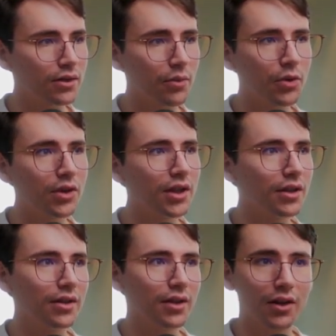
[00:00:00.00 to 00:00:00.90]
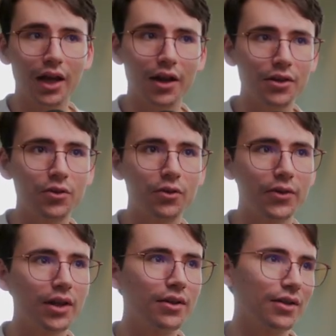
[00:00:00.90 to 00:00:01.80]
double click, it'll add a new
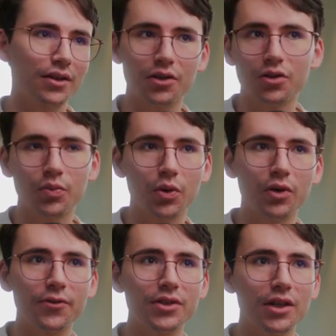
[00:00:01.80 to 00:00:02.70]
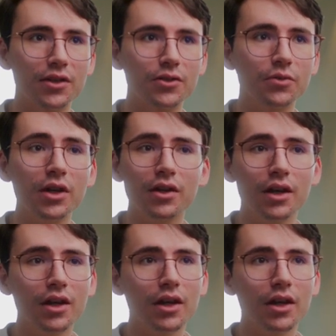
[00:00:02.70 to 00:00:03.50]
event, and then you can put whatever settings you want.